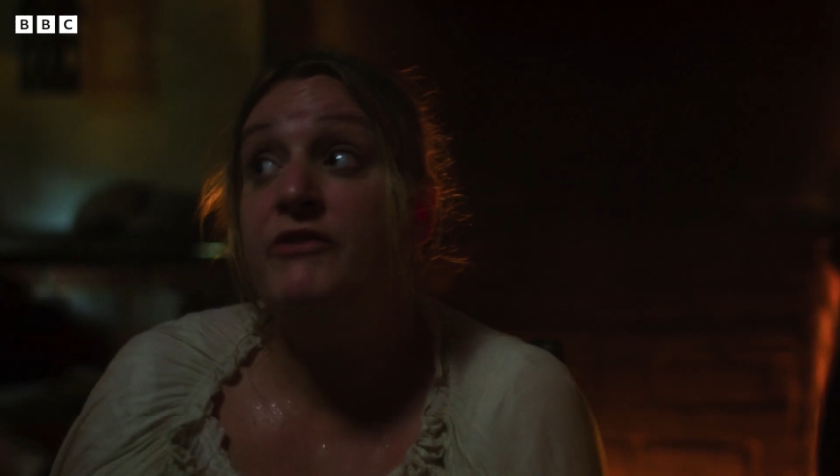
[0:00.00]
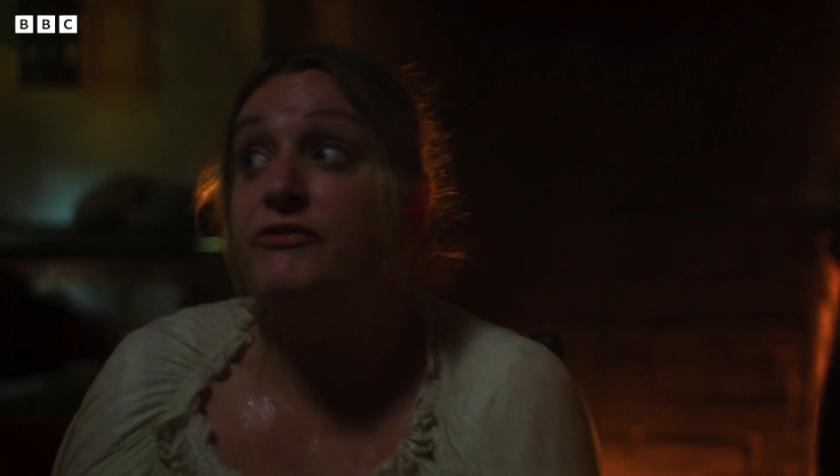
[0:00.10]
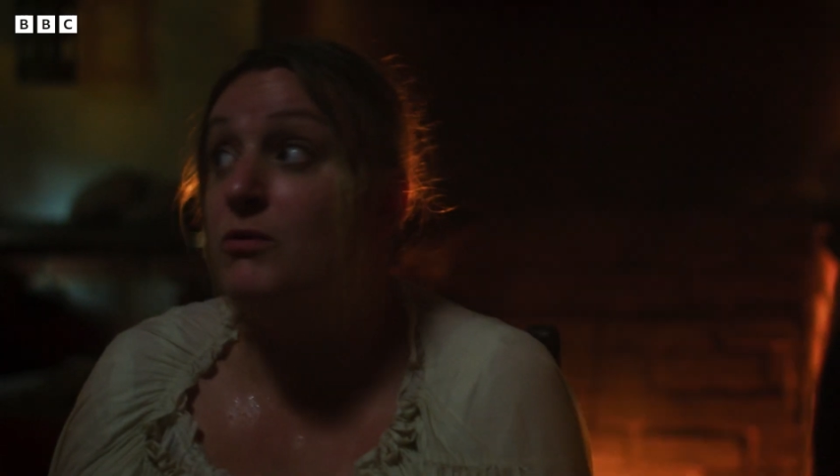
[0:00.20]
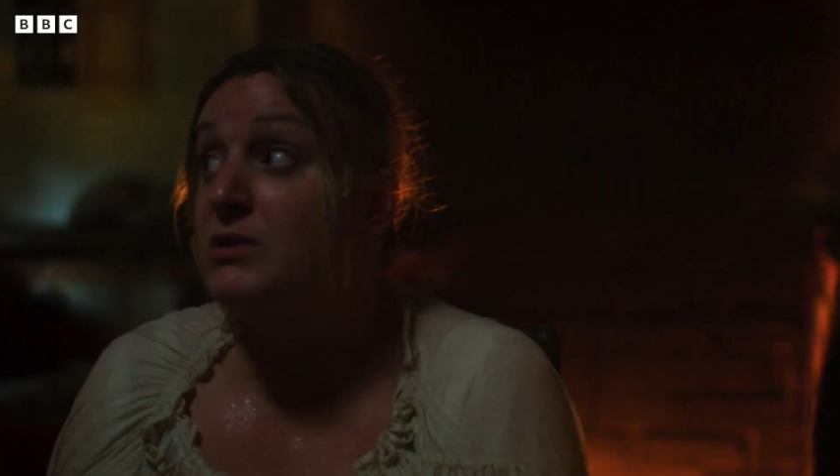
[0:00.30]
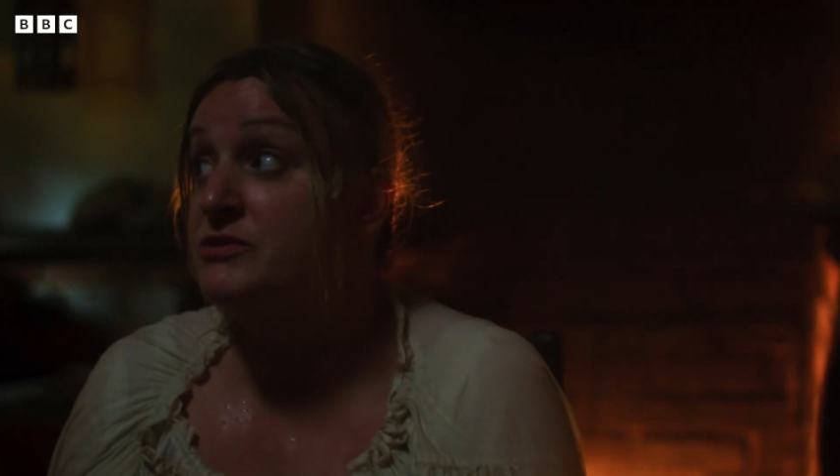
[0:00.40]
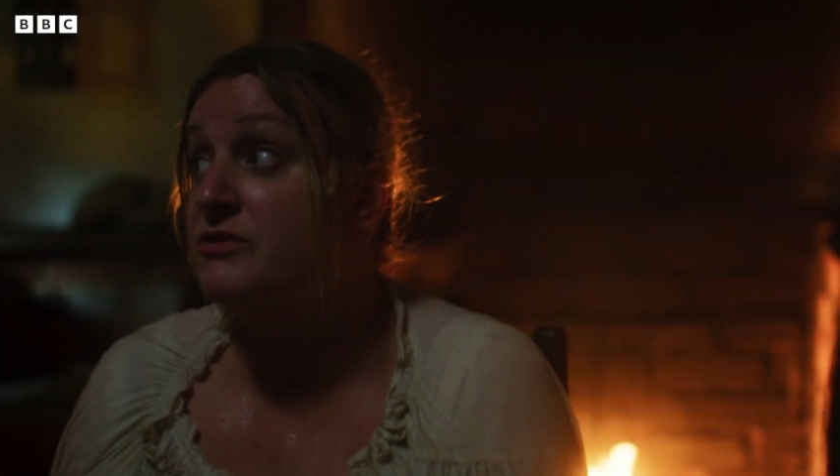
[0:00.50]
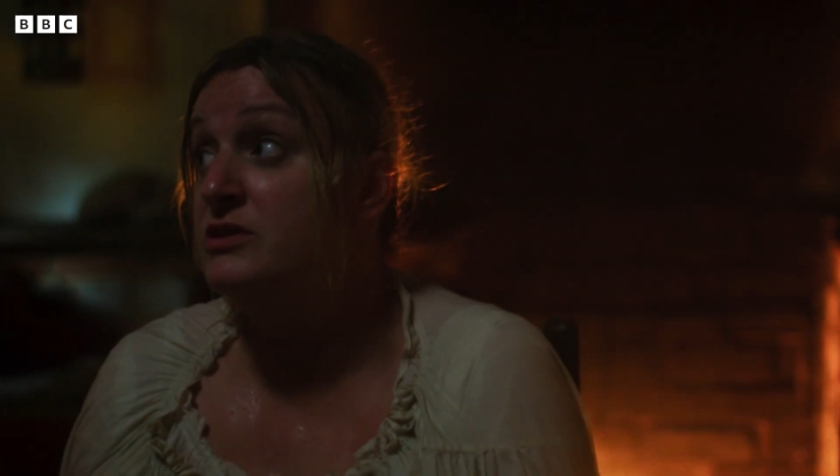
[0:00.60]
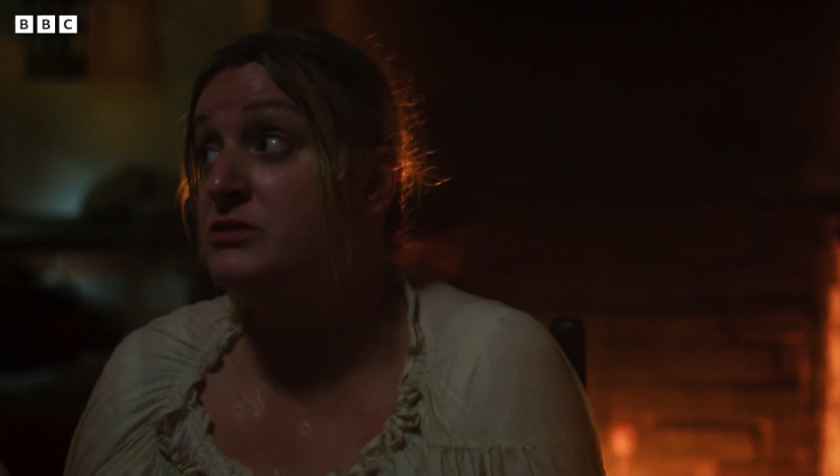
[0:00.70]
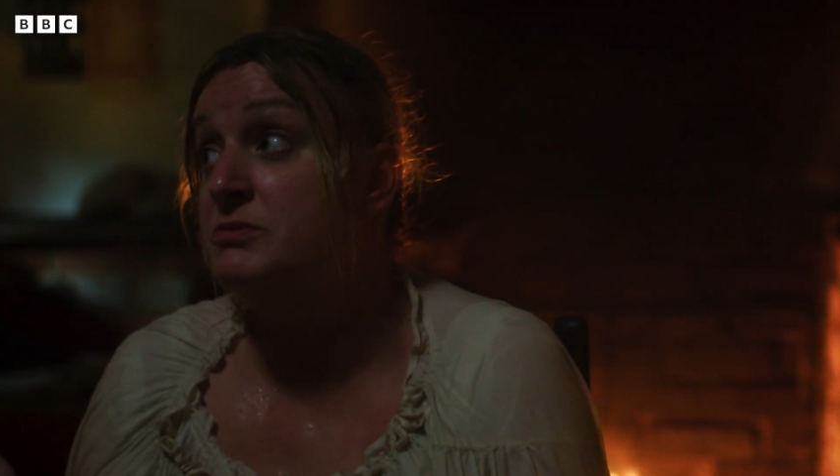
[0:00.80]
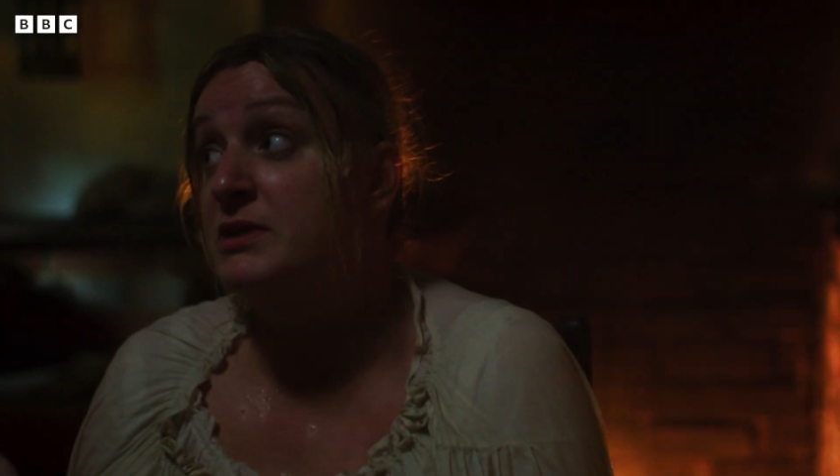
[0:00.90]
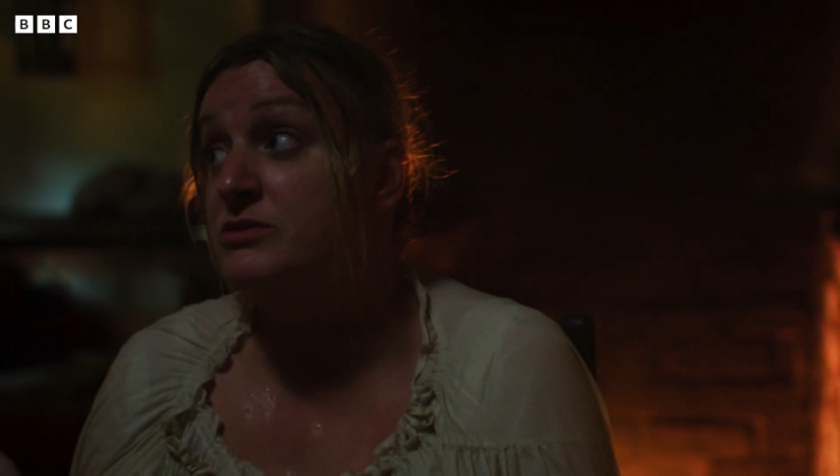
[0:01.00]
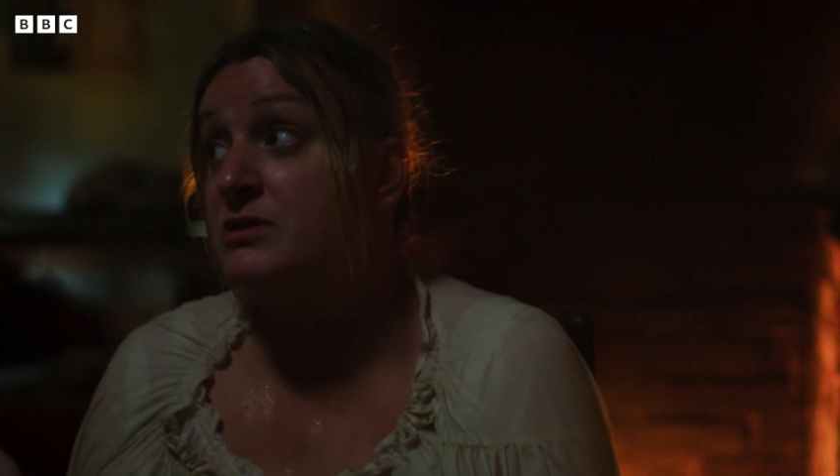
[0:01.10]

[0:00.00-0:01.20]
I thought Witchfinders were meant